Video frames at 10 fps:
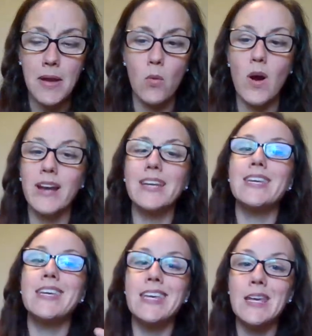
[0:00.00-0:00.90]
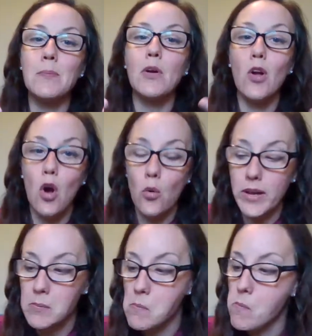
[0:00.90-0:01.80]
I want to keep
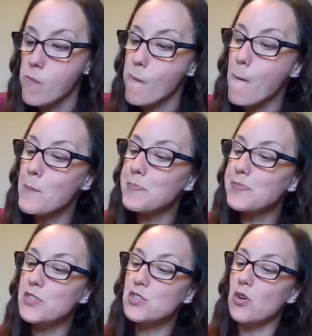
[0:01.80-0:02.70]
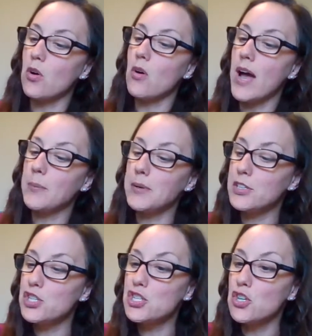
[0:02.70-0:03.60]
going. So I'm going
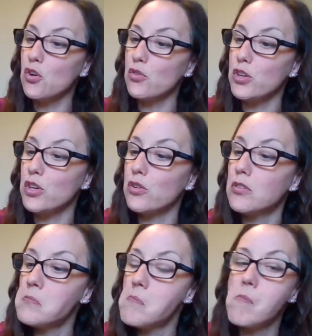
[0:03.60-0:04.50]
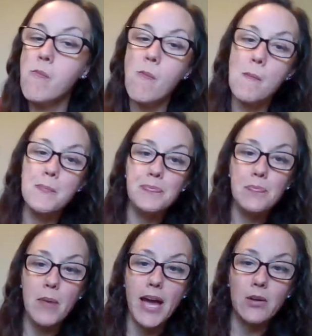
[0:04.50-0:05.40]
to show you
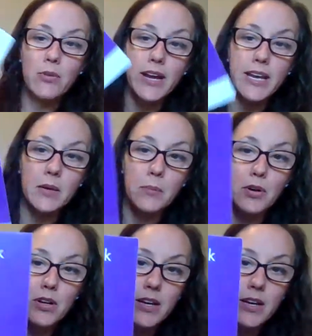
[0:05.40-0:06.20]
my writing book